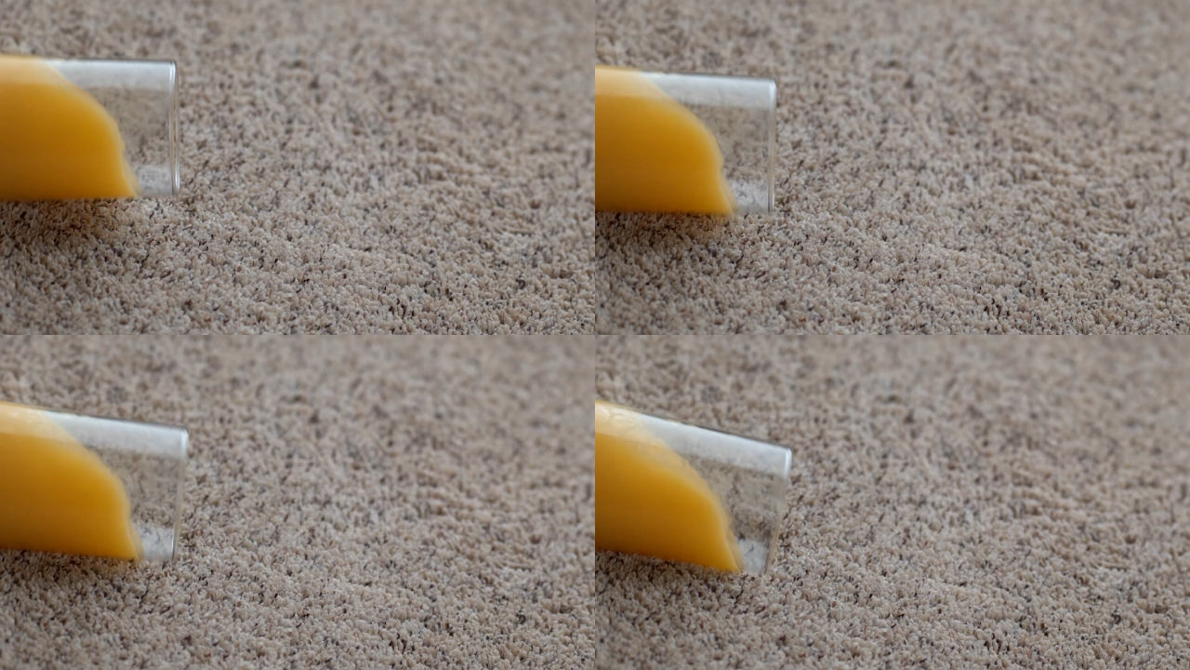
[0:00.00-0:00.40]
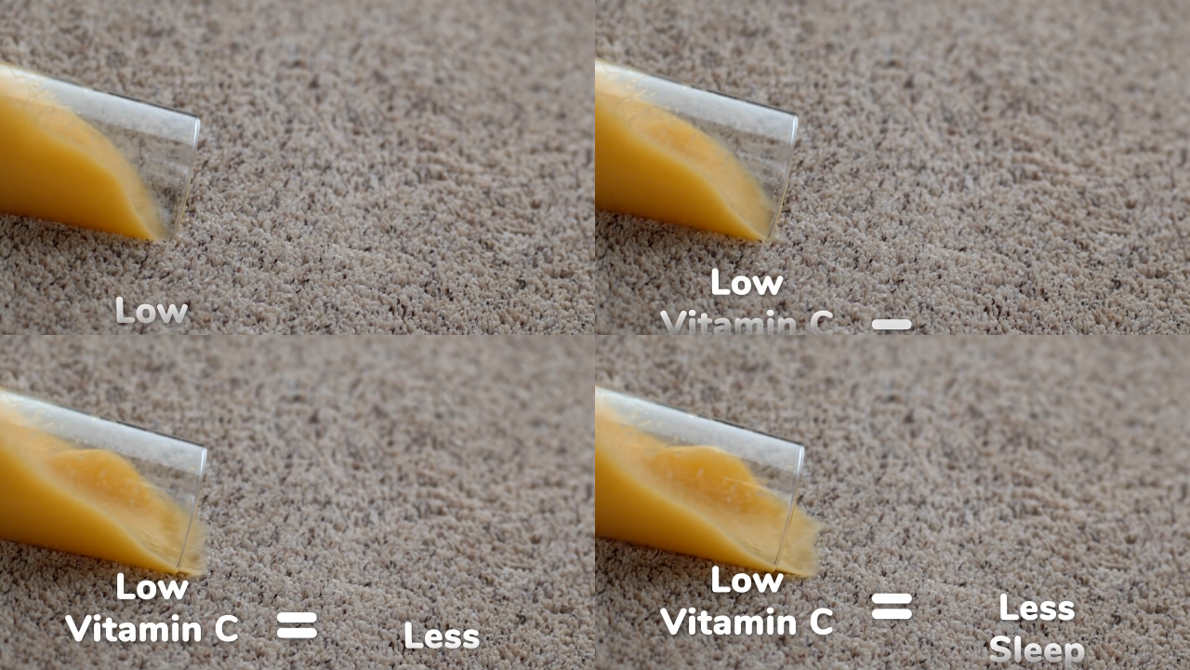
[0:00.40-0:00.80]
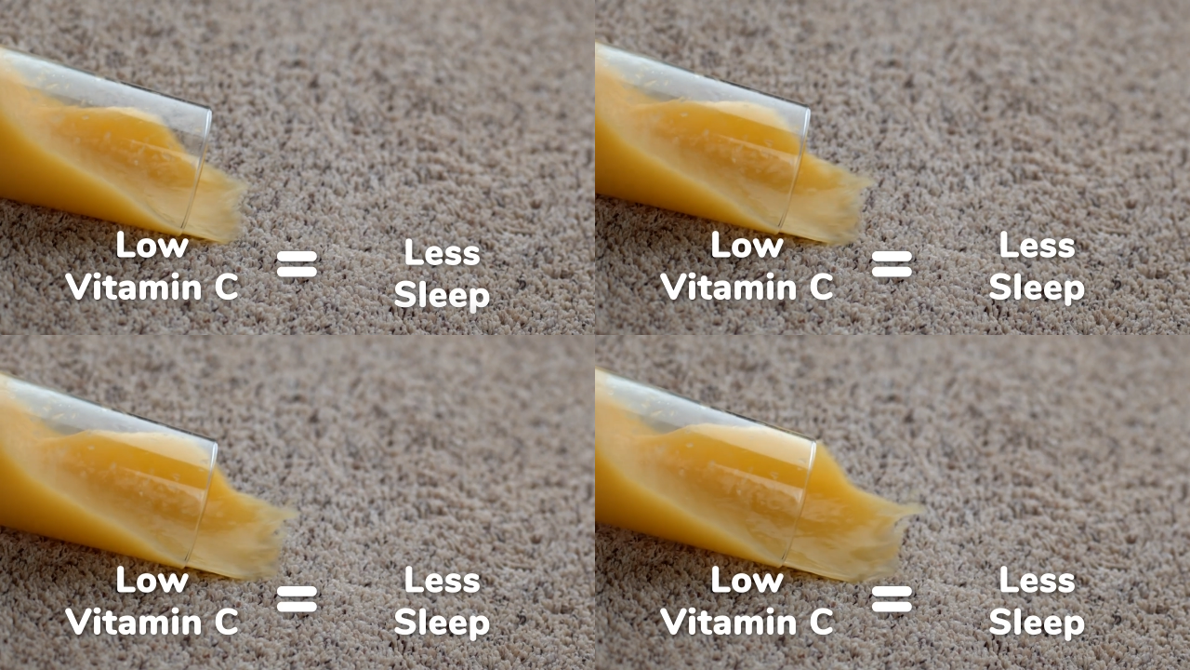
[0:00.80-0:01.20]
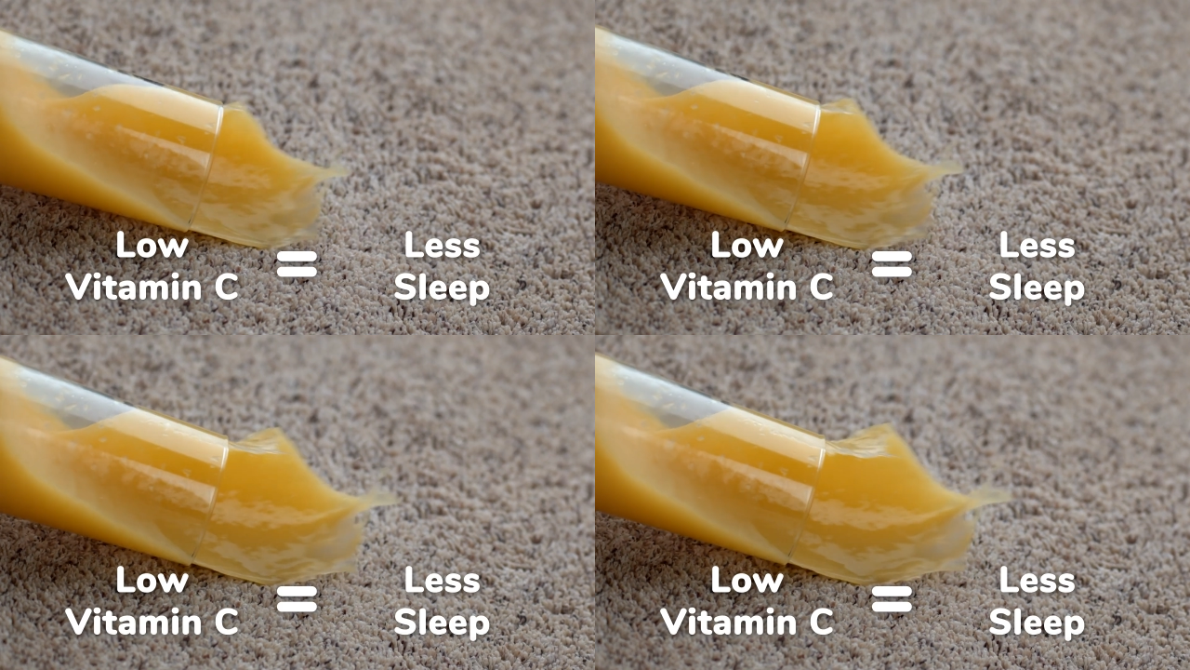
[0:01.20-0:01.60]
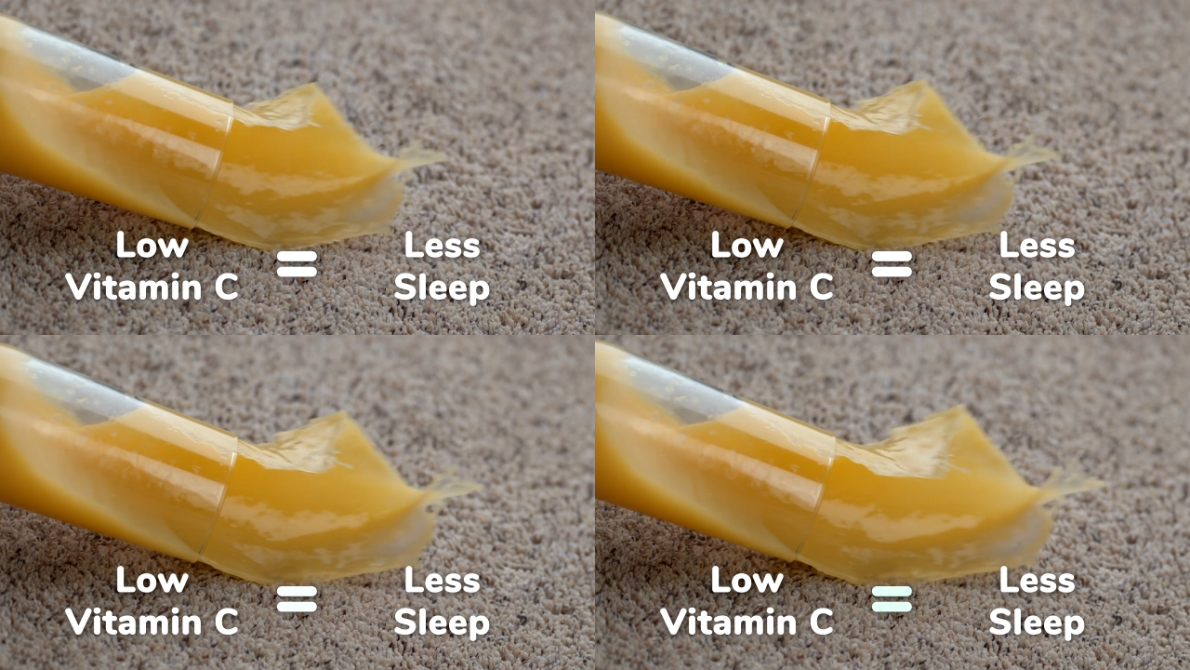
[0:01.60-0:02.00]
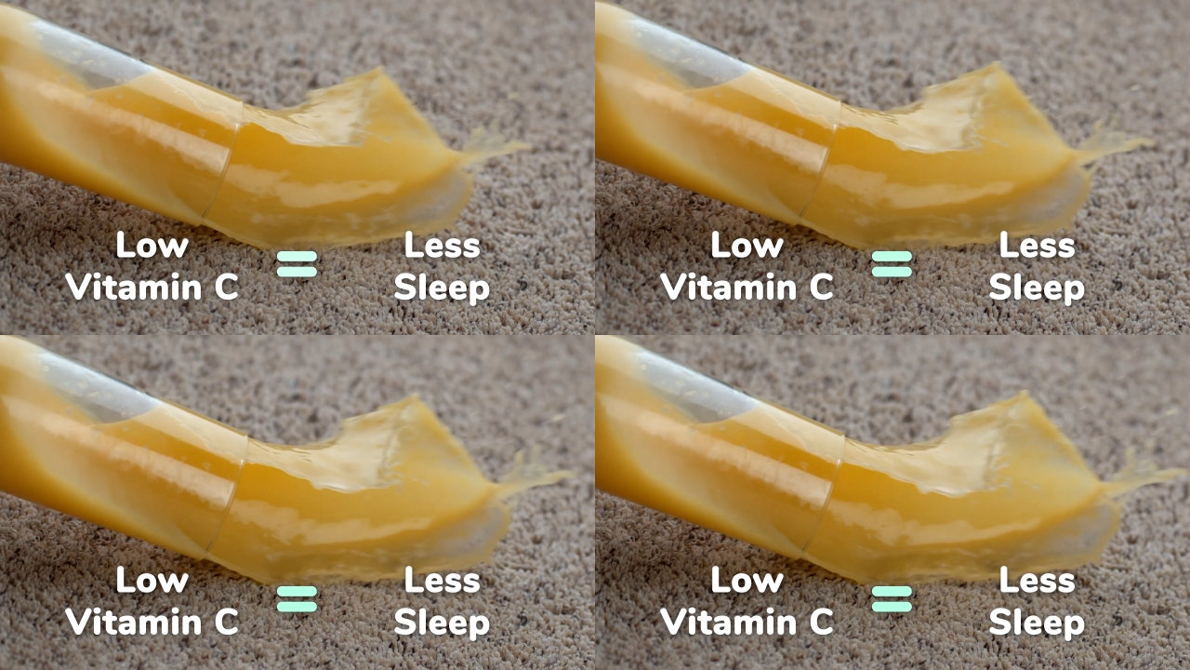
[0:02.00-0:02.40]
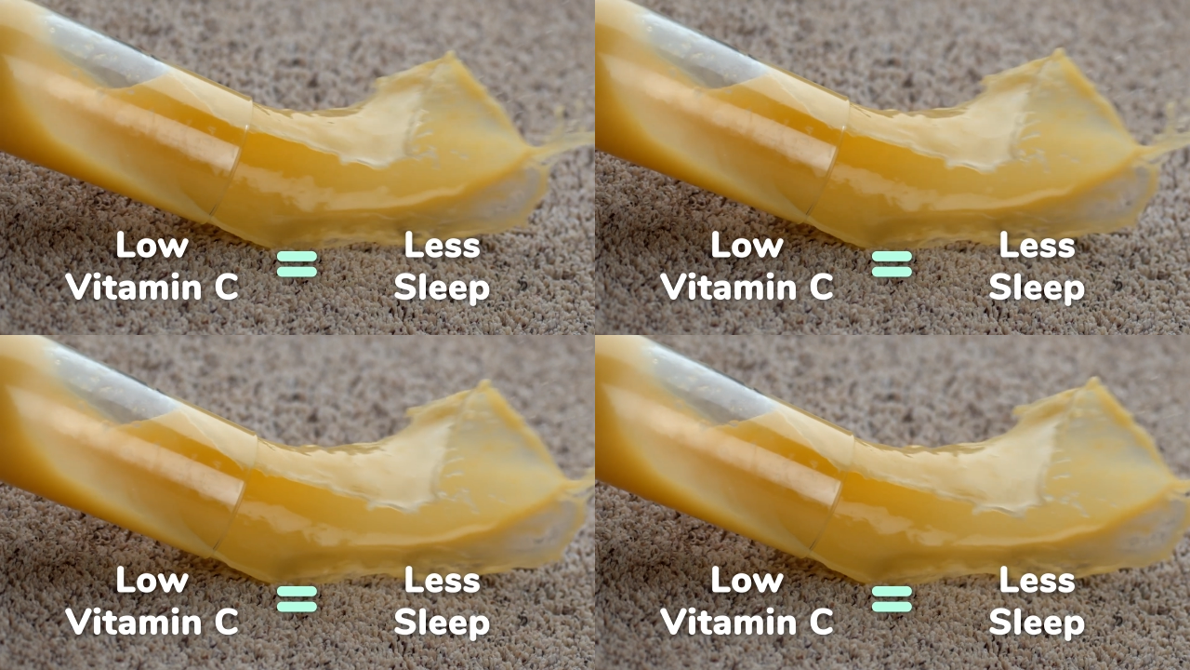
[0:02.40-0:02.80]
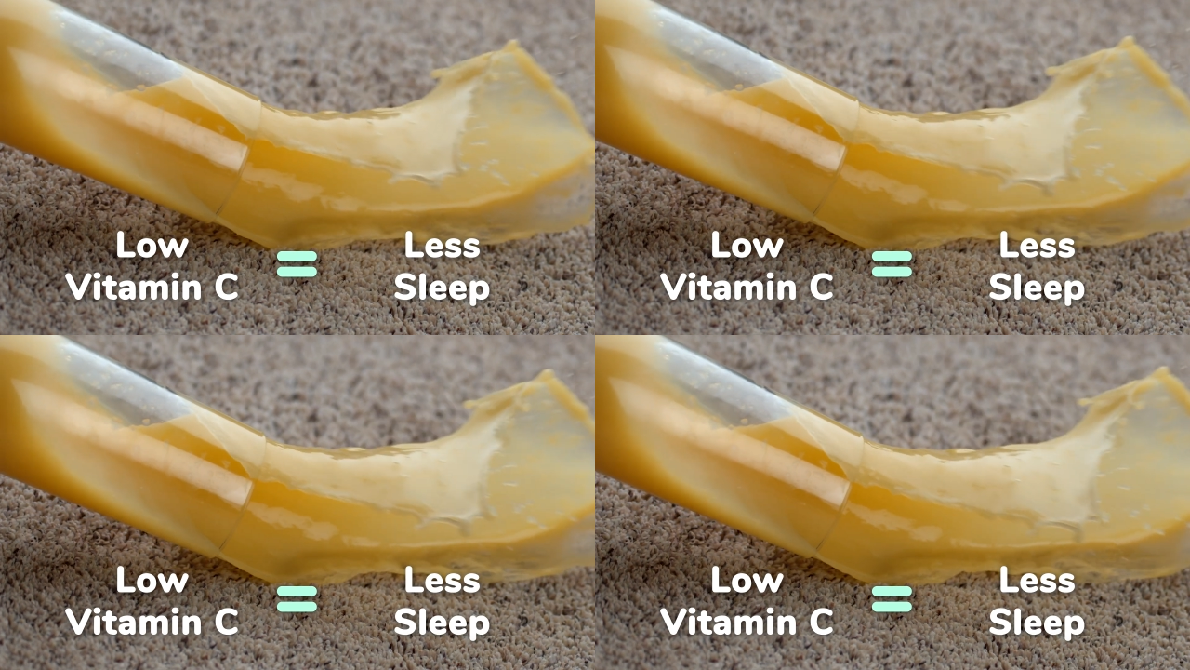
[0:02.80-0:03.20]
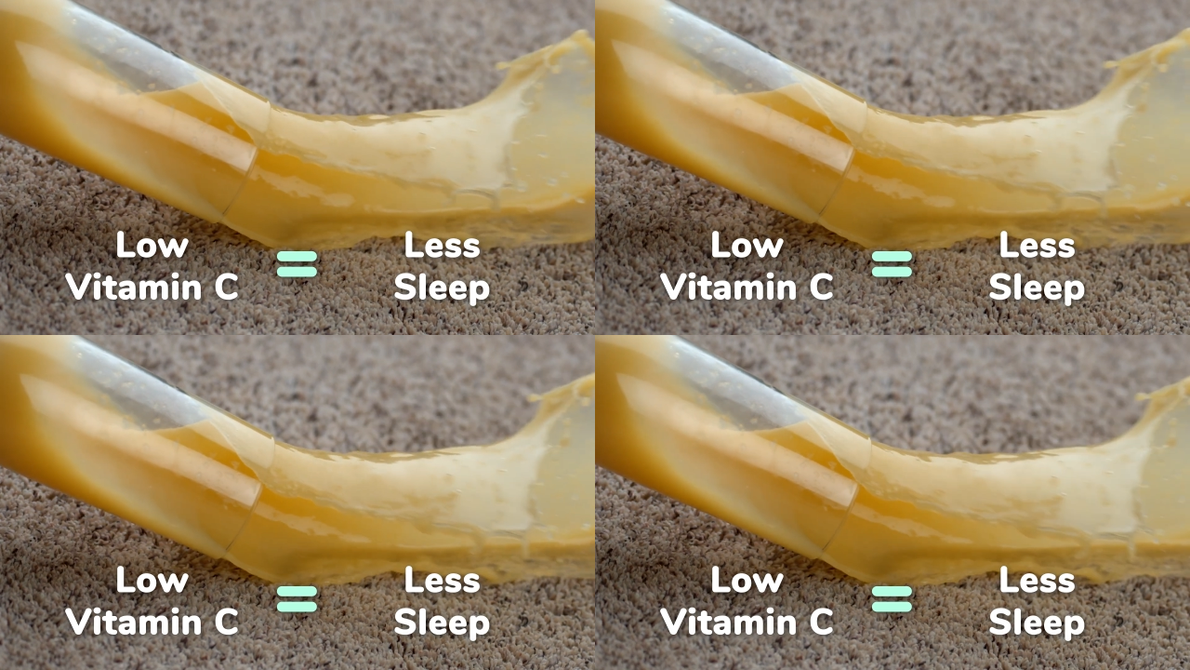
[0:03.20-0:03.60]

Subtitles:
No face is visible, so there are no lips to read.